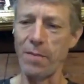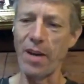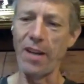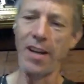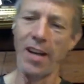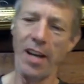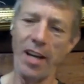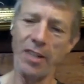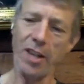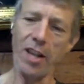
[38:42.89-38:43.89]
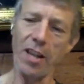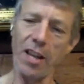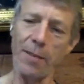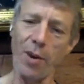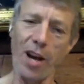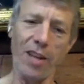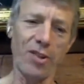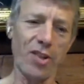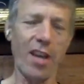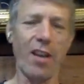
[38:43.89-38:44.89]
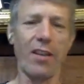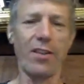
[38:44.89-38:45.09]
But it's not like broad scale,